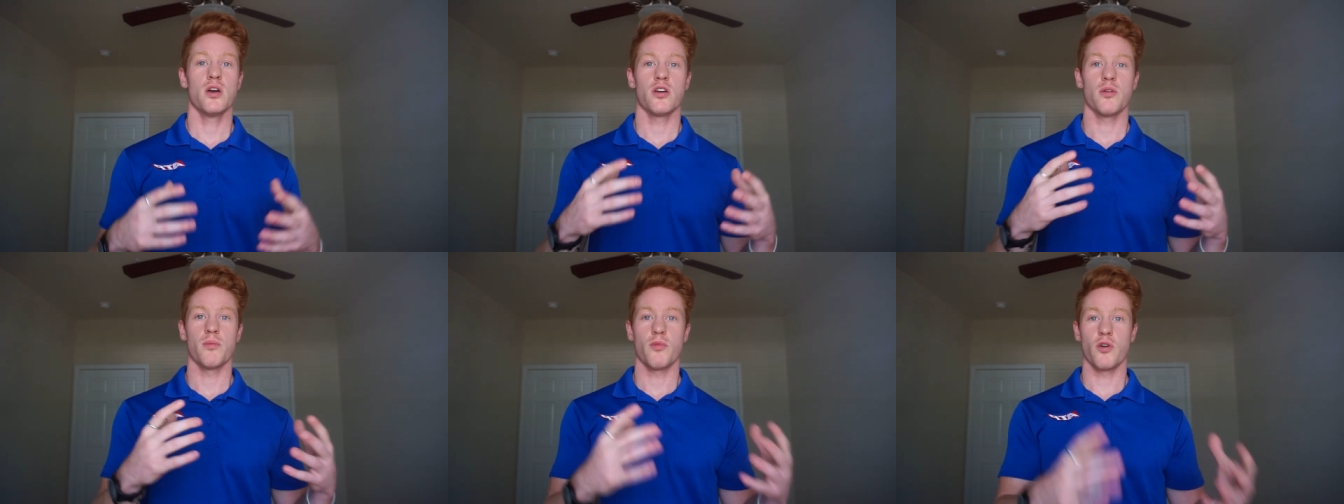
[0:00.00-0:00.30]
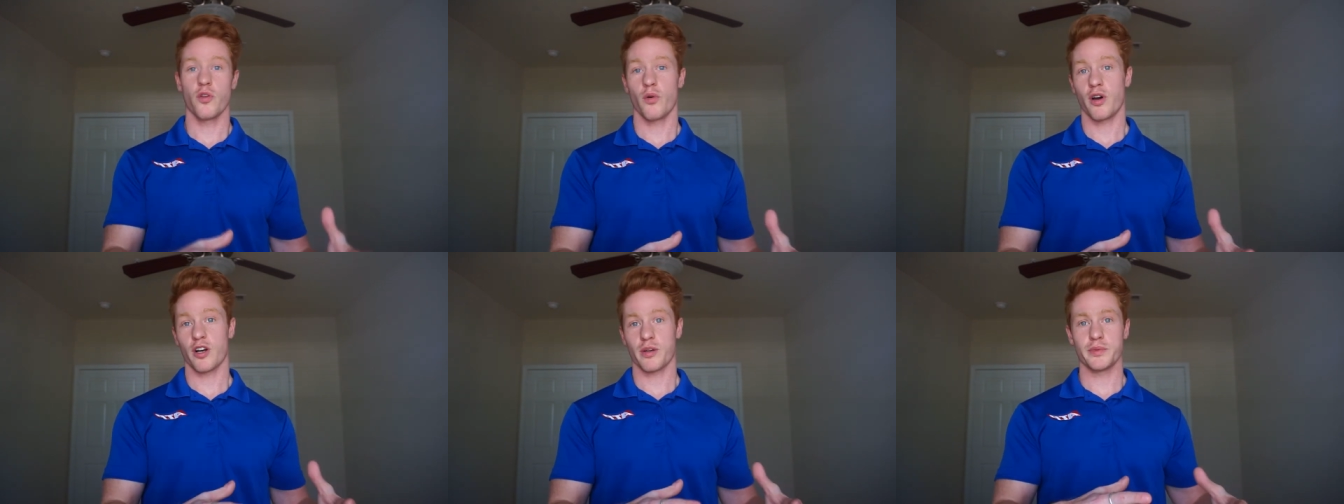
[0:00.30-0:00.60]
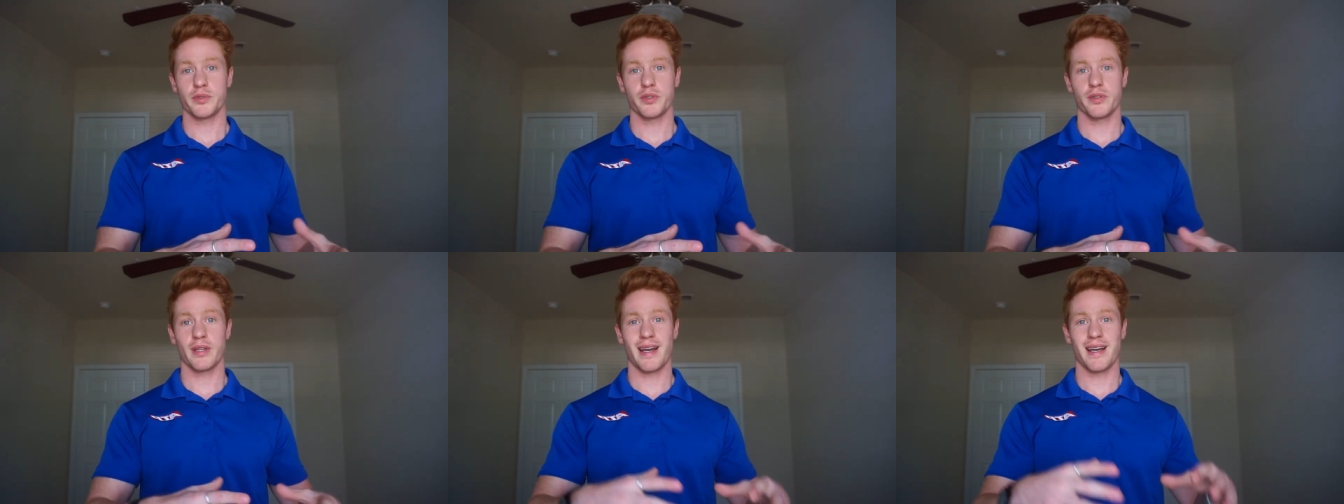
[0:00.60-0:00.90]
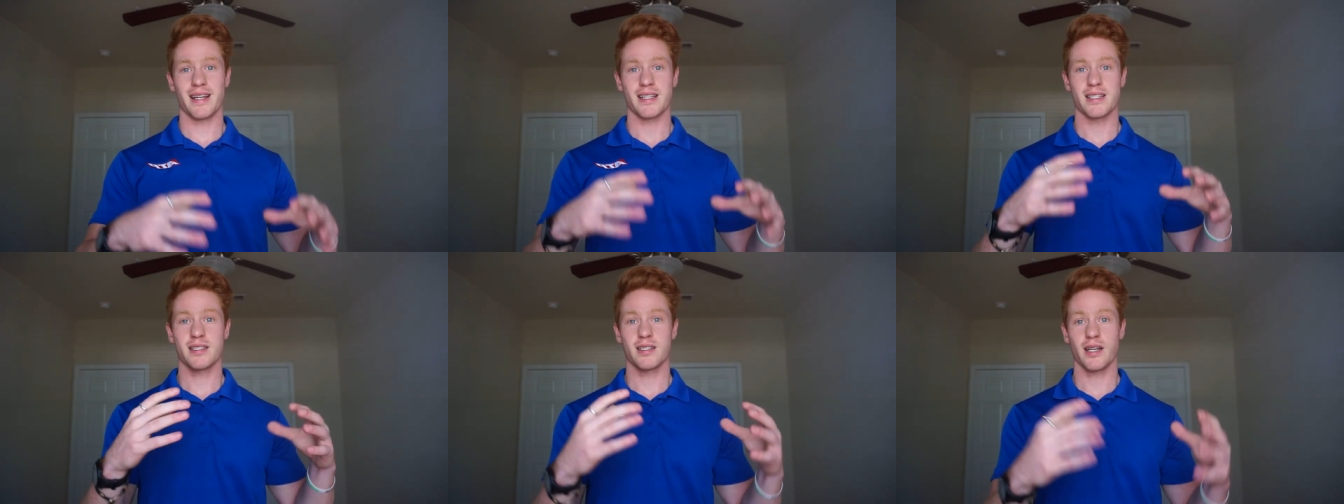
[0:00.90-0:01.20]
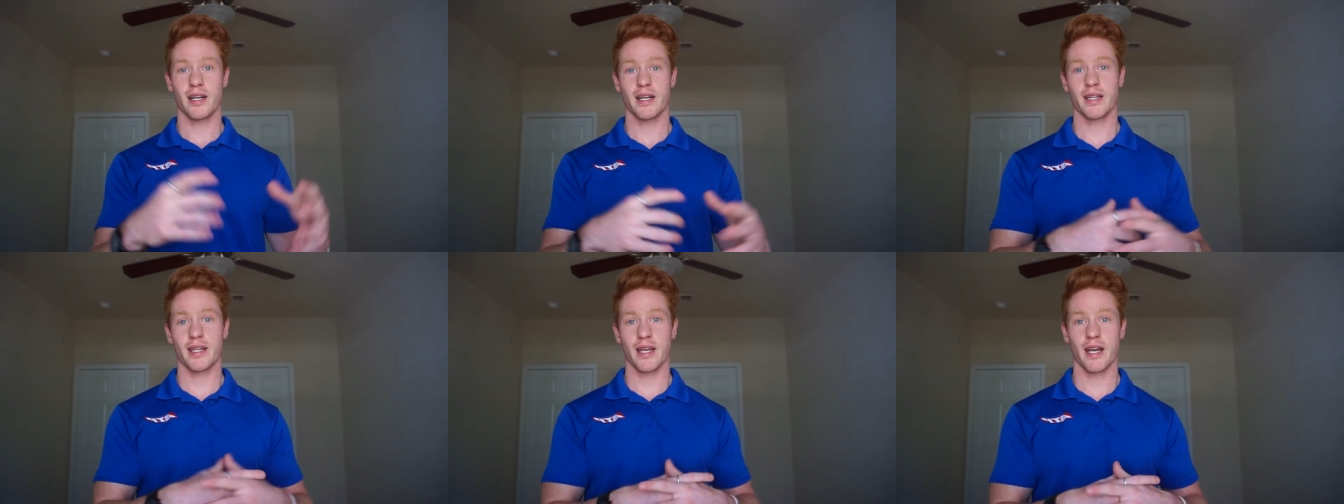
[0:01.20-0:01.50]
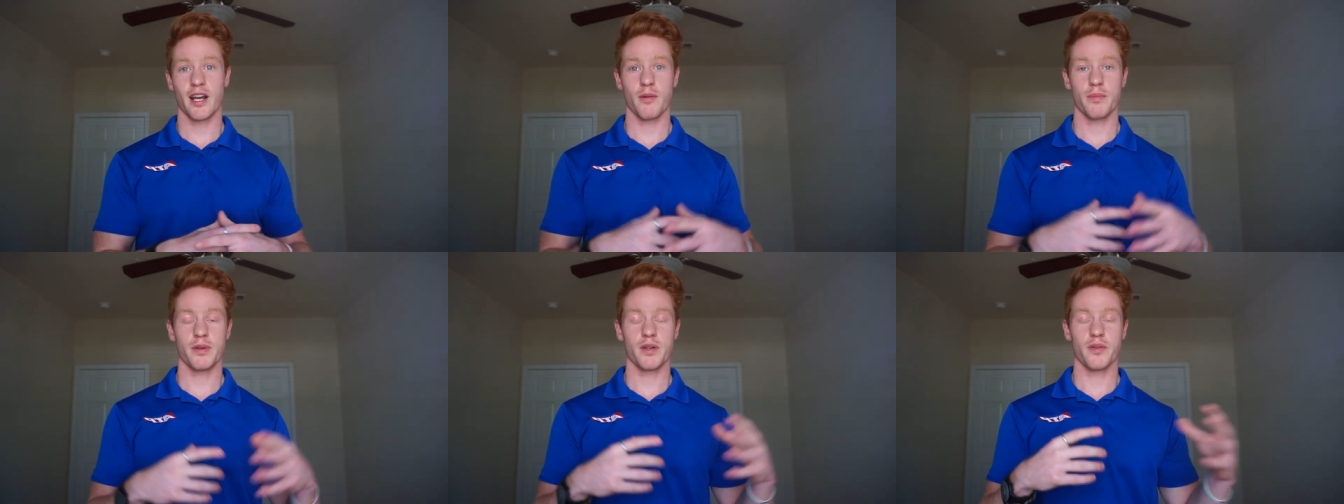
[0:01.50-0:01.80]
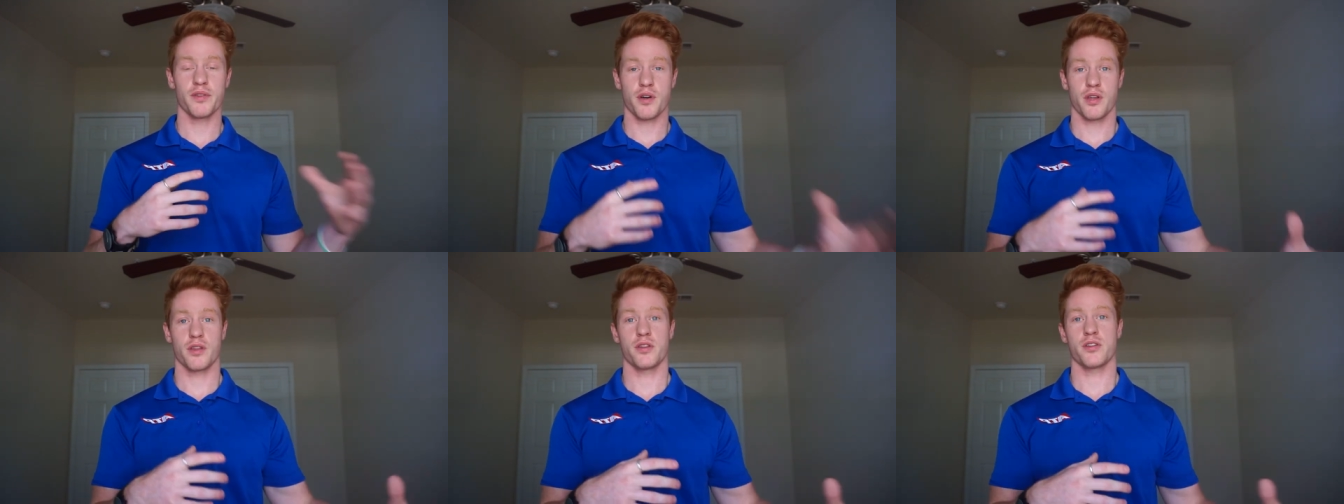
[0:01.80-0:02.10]
you're more than welcome to do that and study there, be
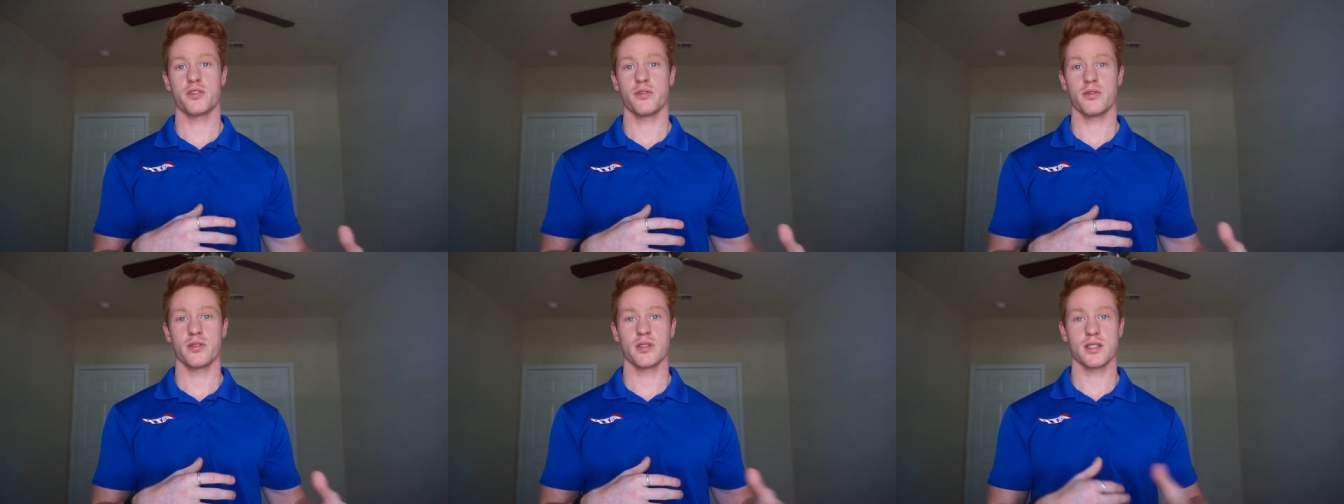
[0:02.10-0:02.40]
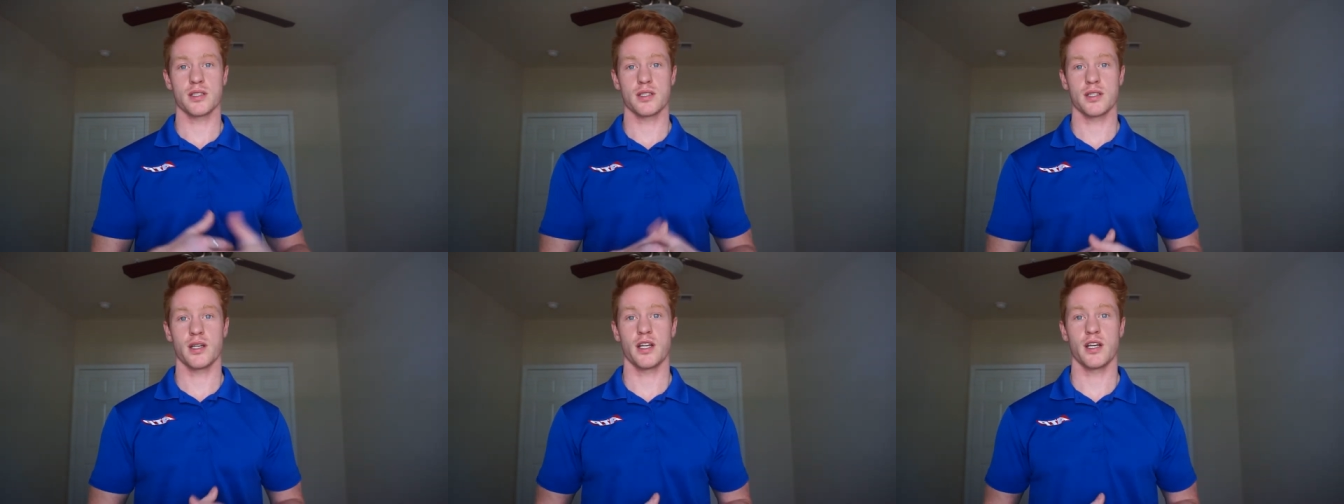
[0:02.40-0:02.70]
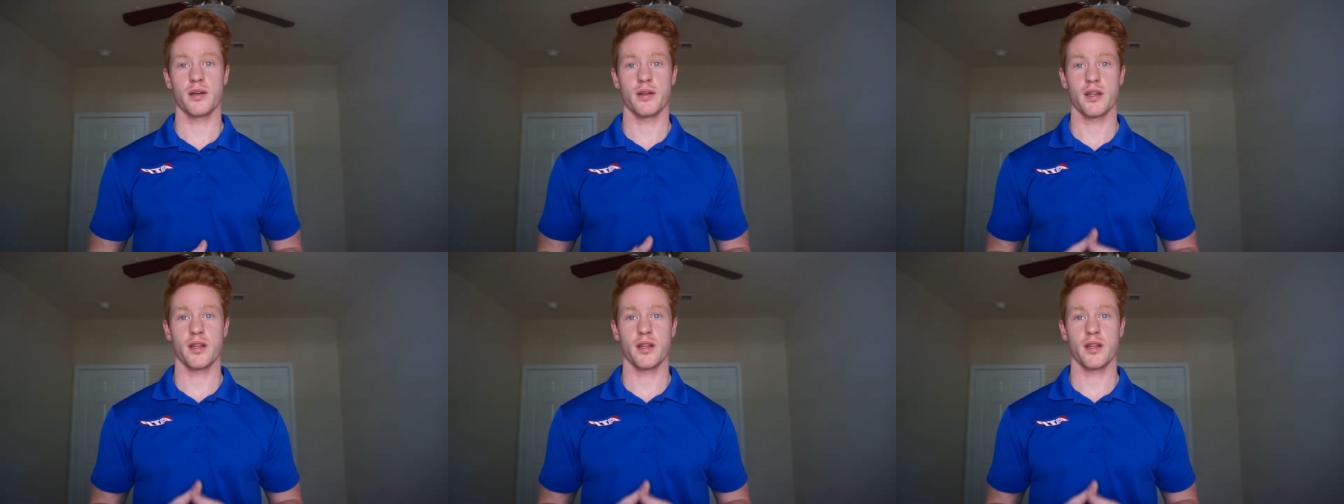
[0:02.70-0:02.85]
with other students to study,